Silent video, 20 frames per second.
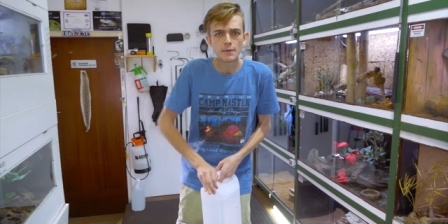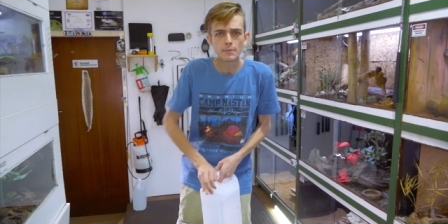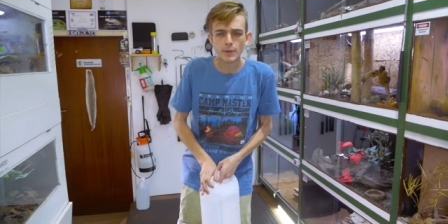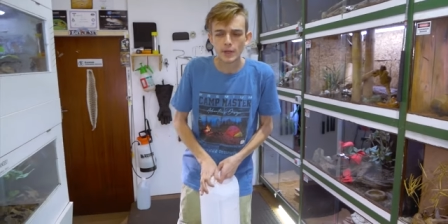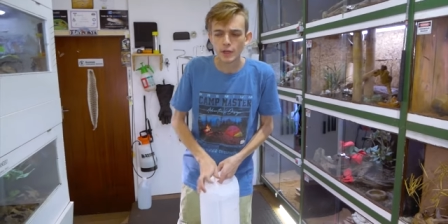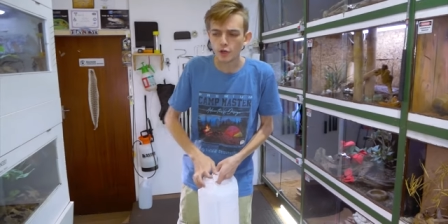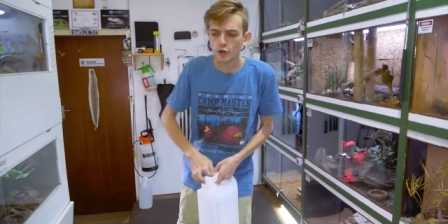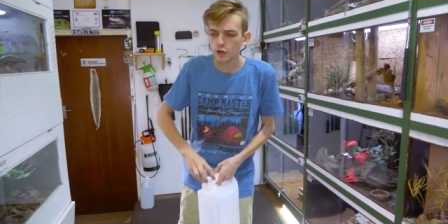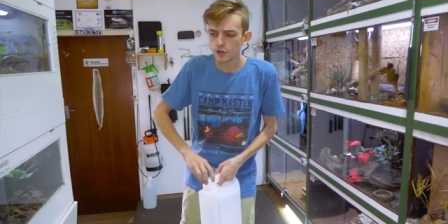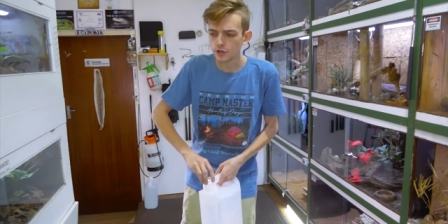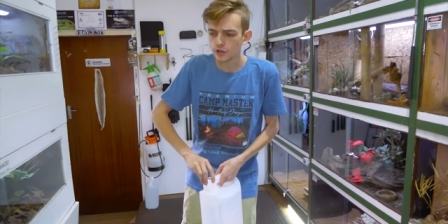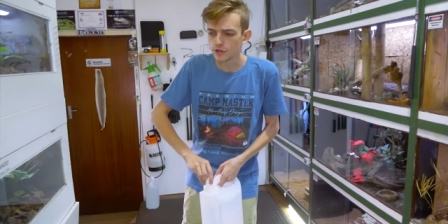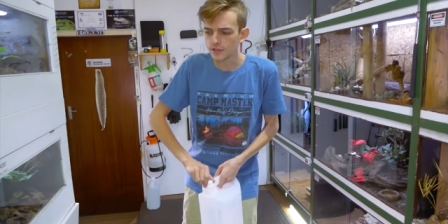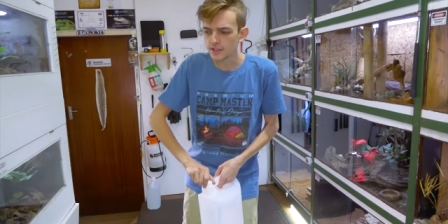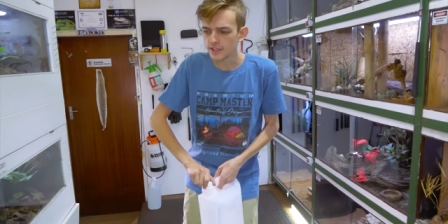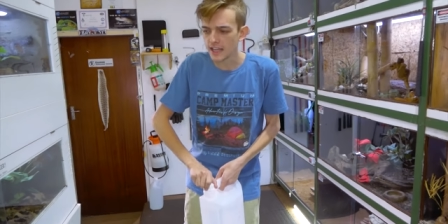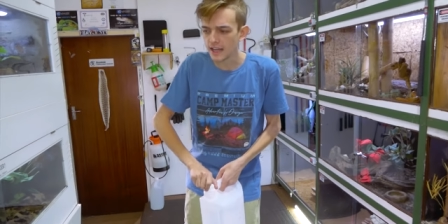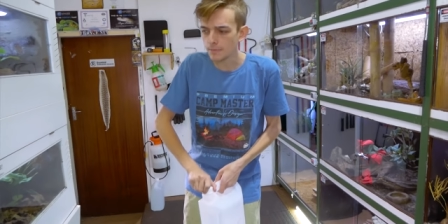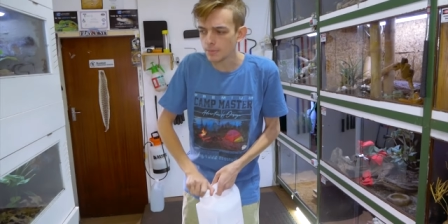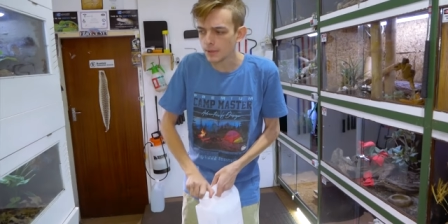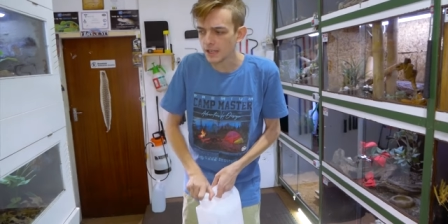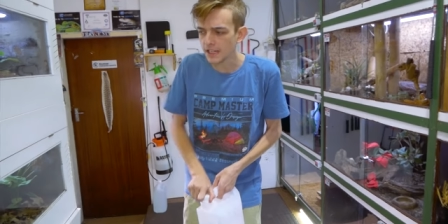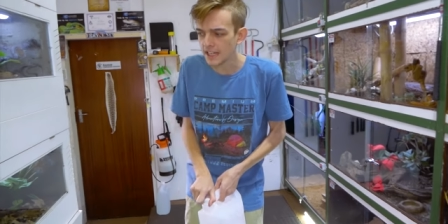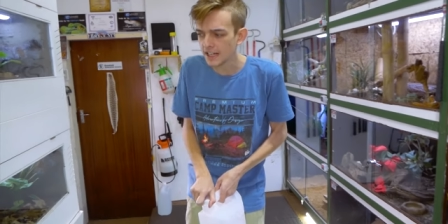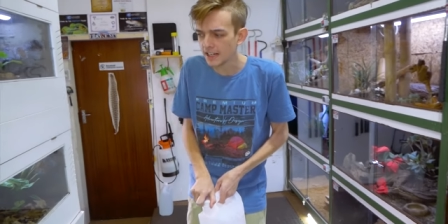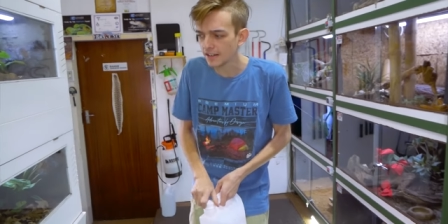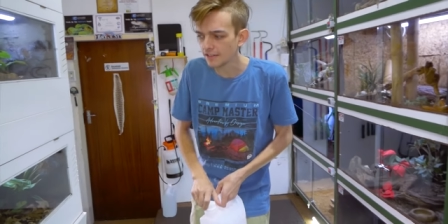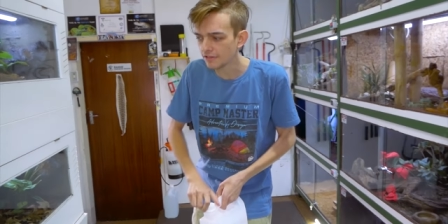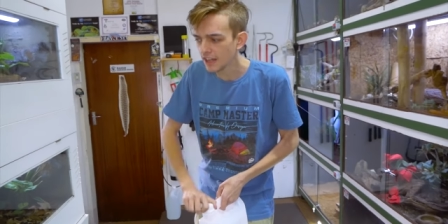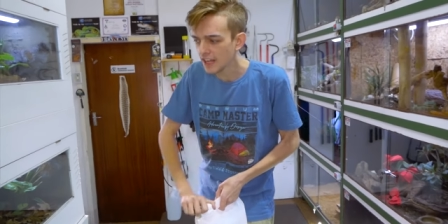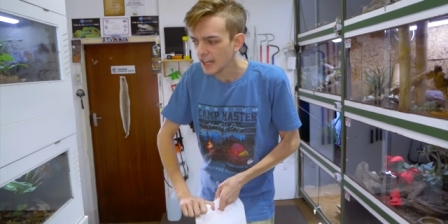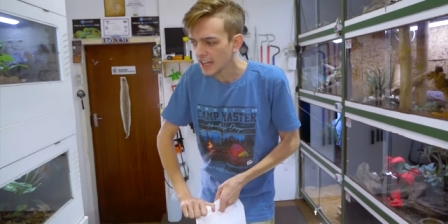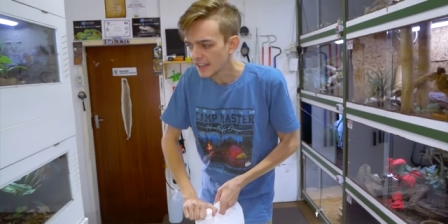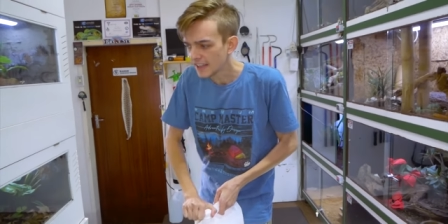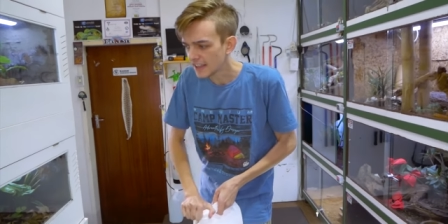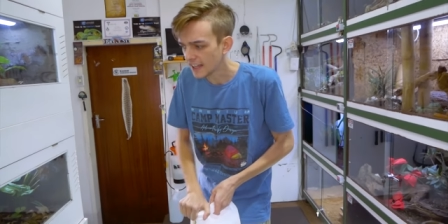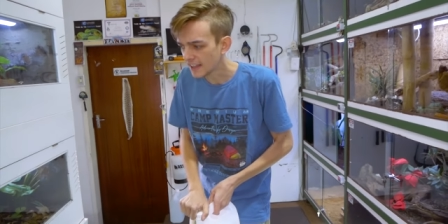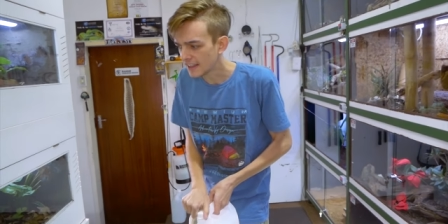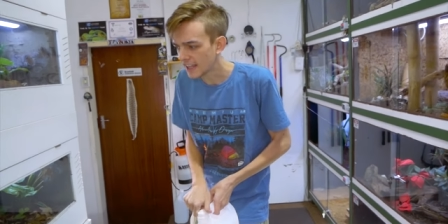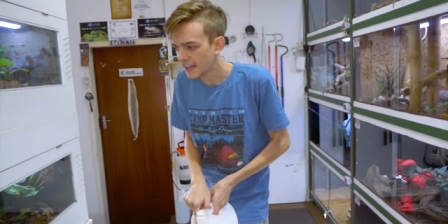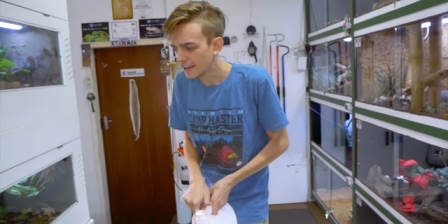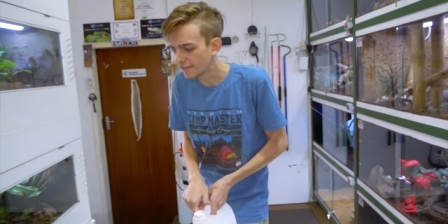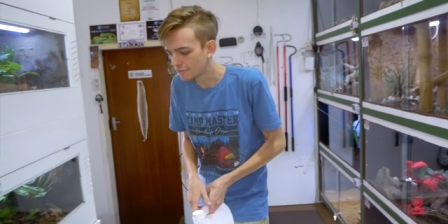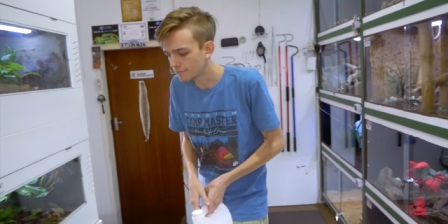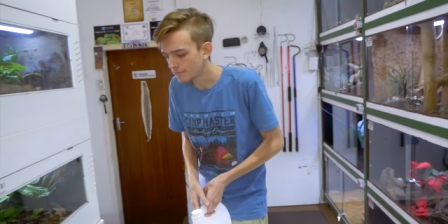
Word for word: because they believe that they've